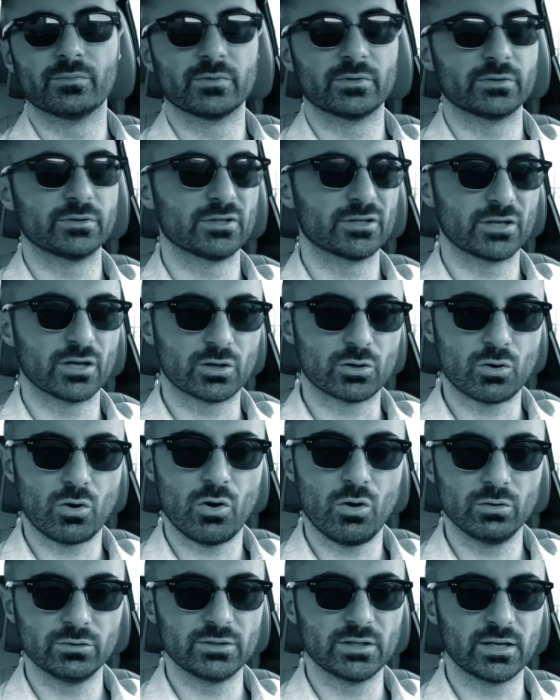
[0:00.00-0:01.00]
They get
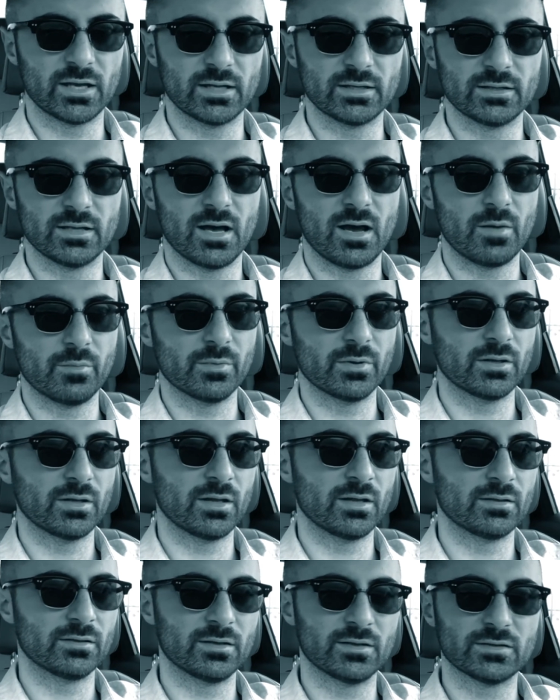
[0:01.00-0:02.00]
cold, they get numb,
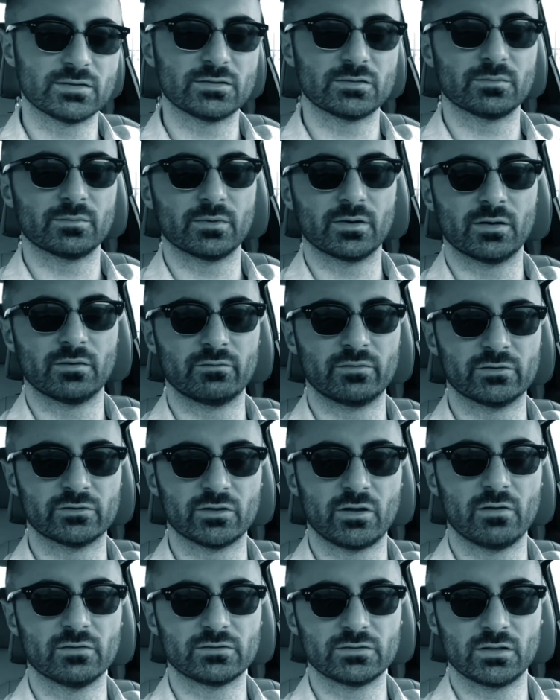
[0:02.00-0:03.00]
and this
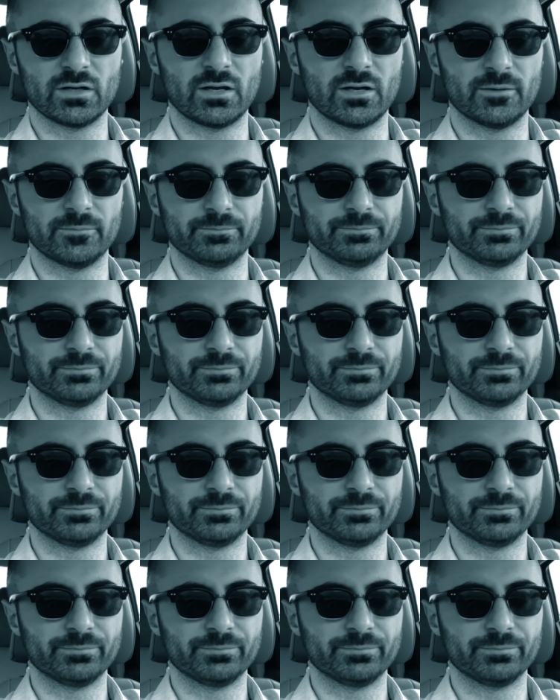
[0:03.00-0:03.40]
results in